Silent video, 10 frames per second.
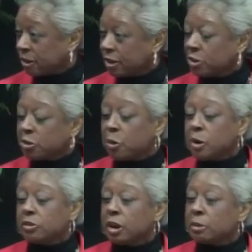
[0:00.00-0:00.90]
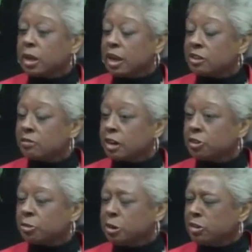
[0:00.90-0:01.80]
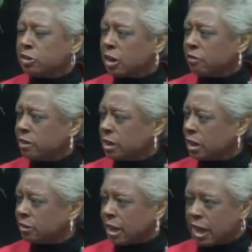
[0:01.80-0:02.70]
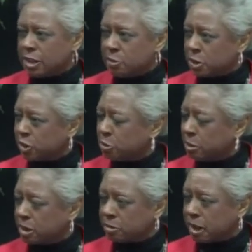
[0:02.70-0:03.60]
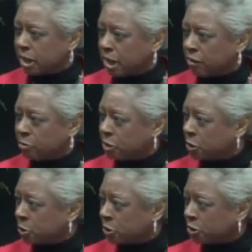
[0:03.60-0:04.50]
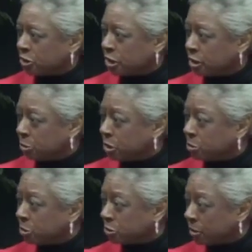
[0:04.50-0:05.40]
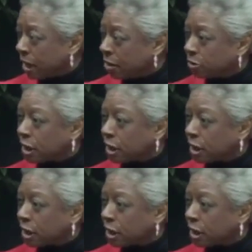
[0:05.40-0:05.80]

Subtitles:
So once I began to write speeches, I realized I didn't want to spend my life putting words in other people's mouths.